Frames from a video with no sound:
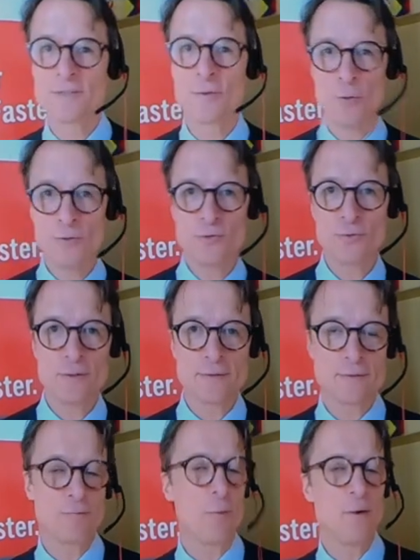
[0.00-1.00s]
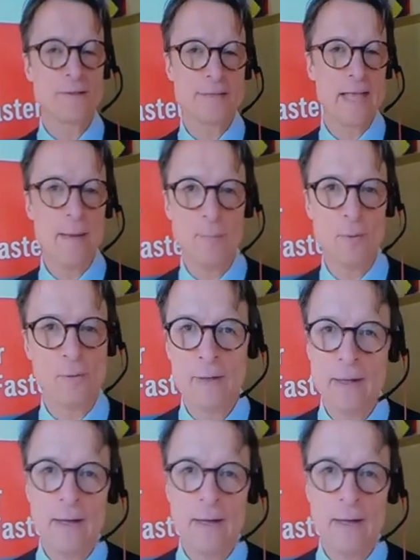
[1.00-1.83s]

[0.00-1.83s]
groceries for example